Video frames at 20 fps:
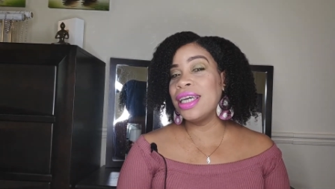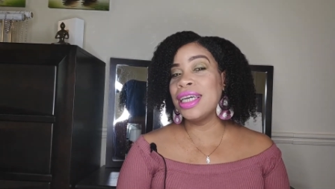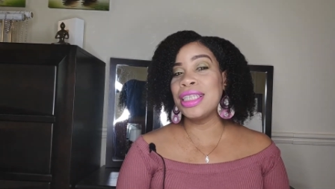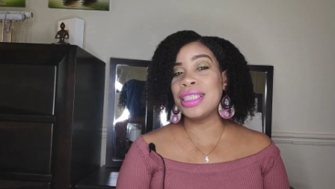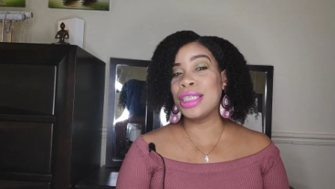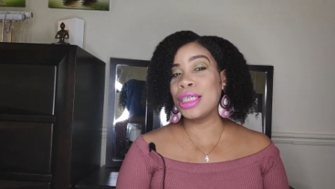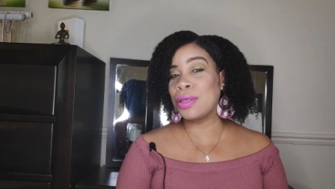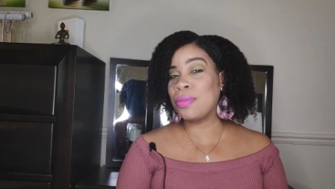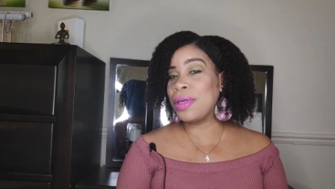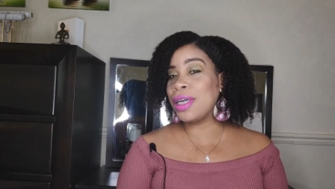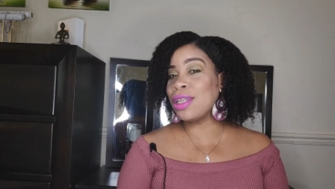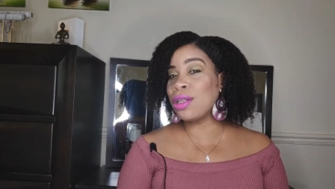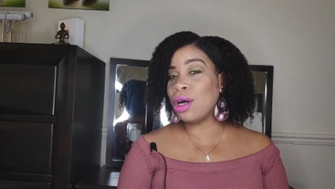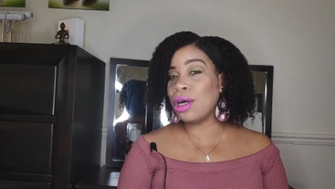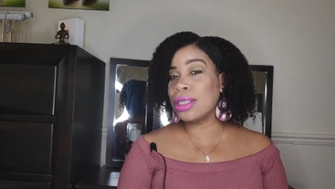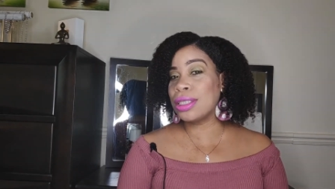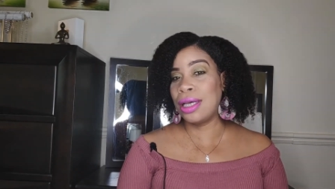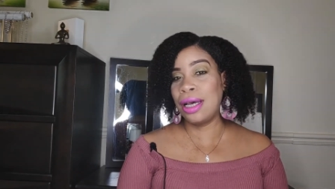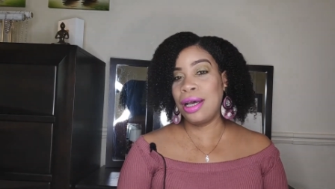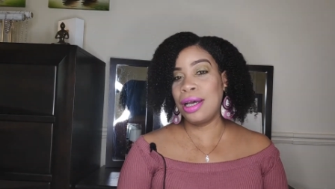Took me a
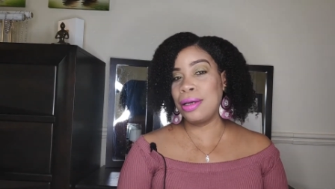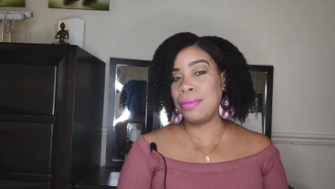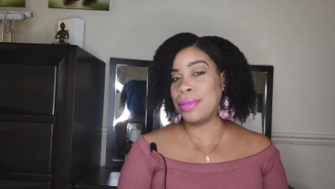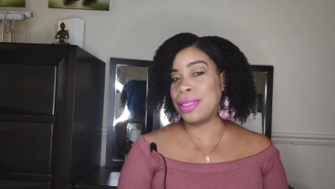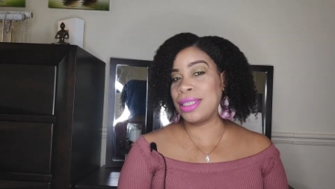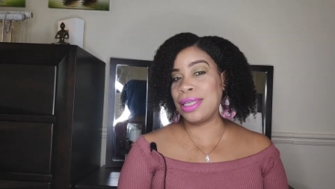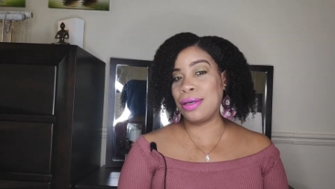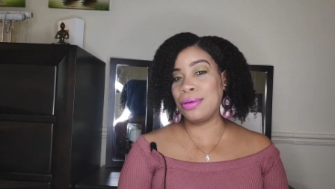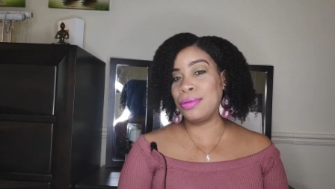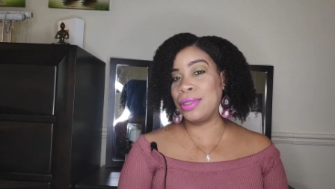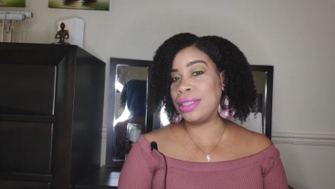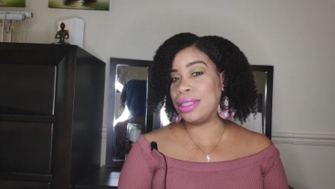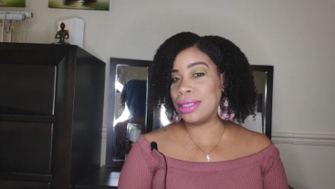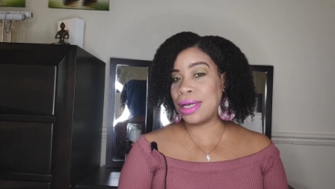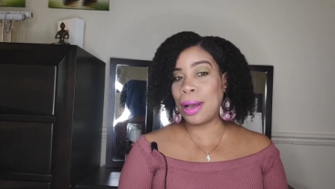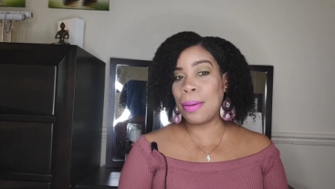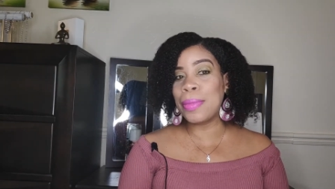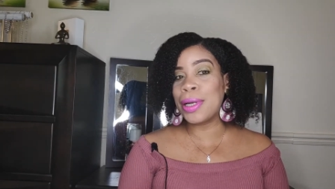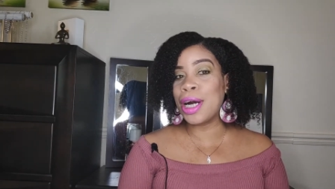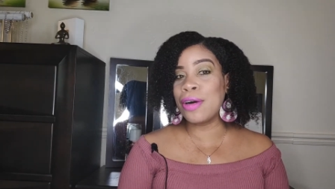long time because I wasn't
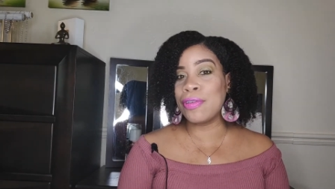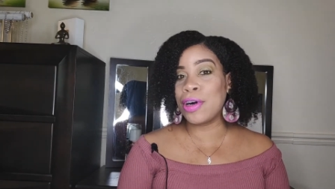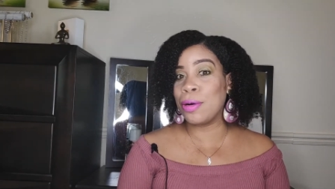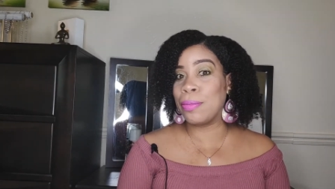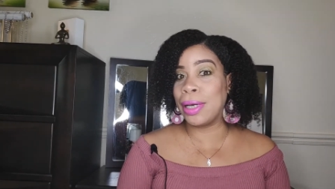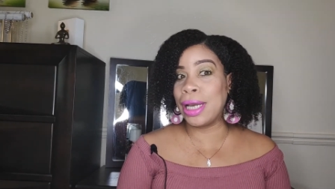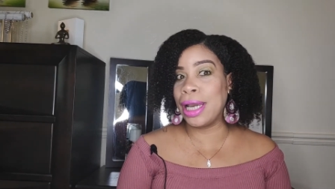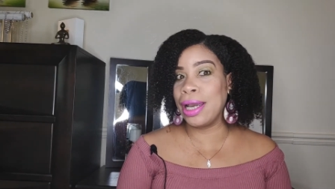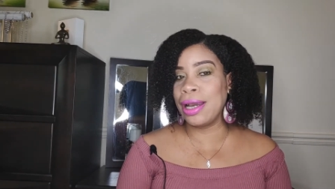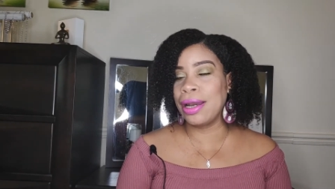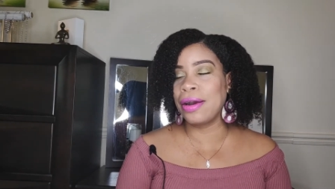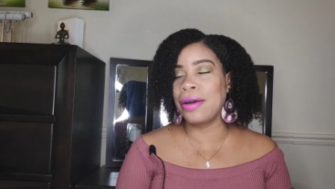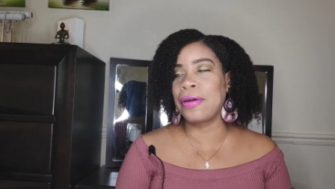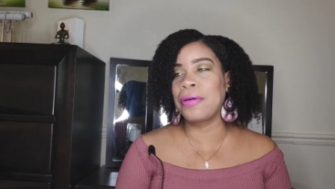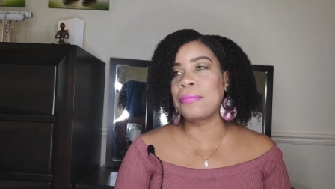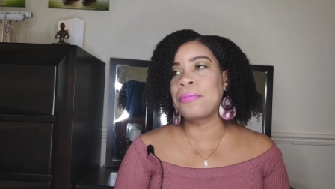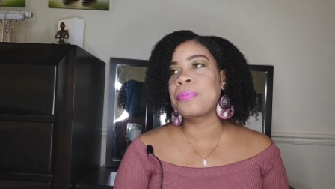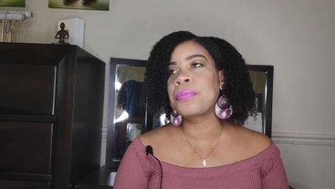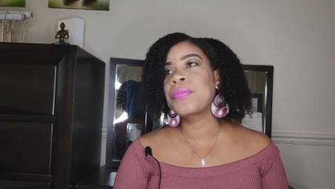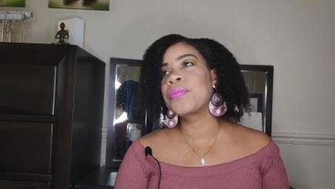chopping off all my hair.
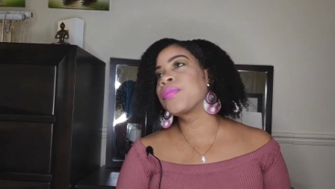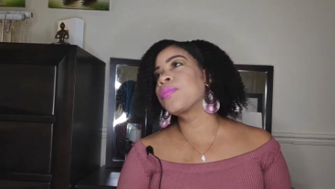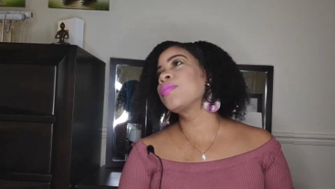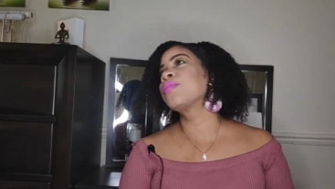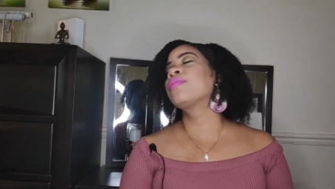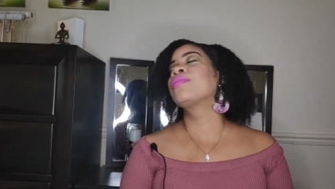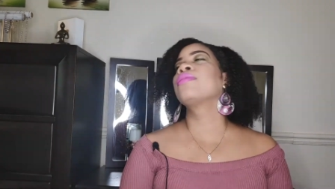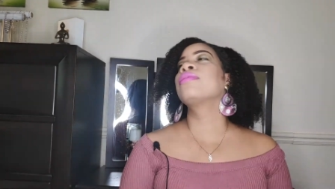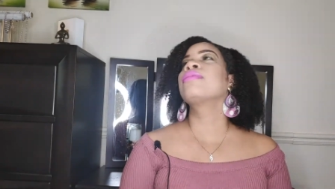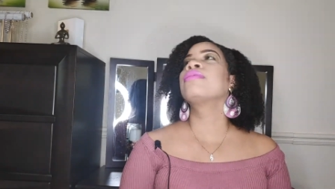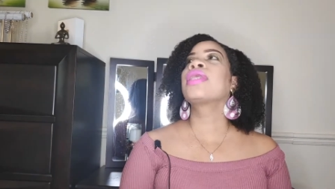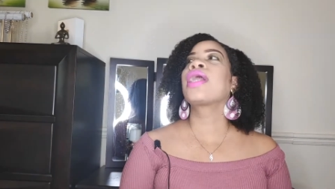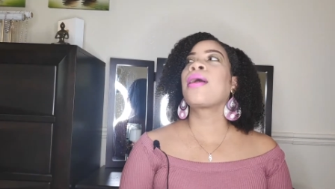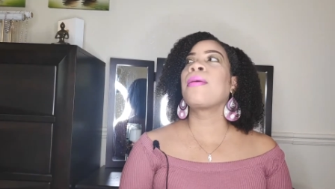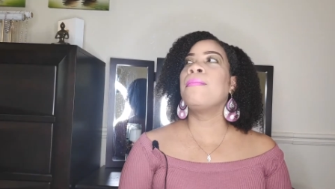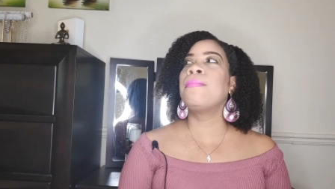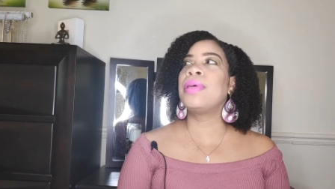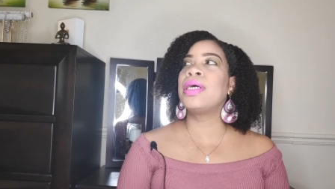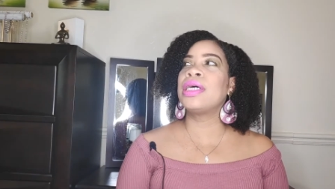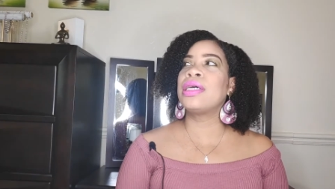
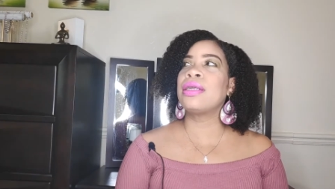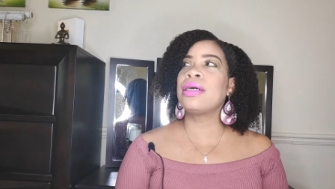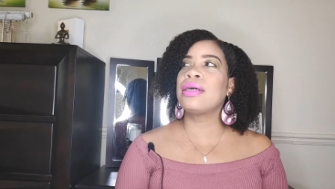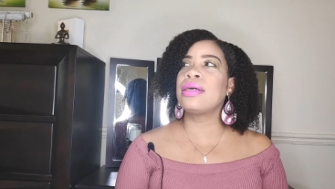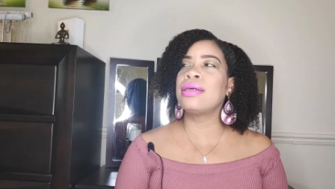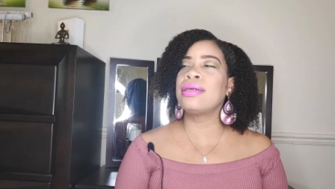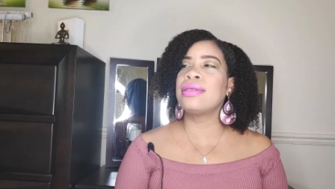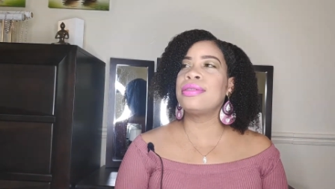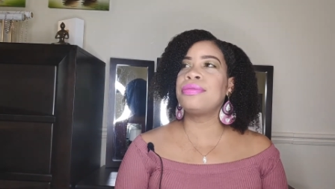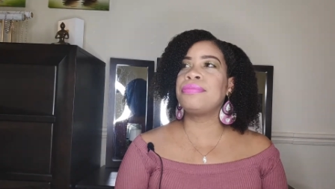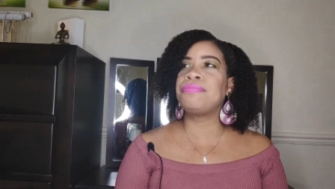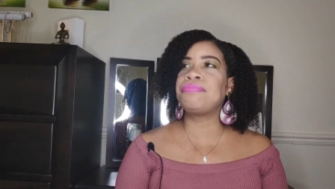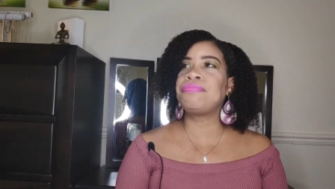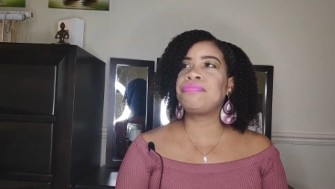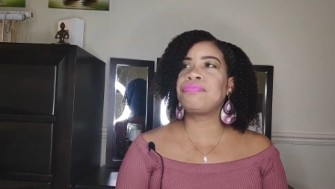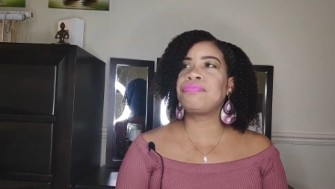But um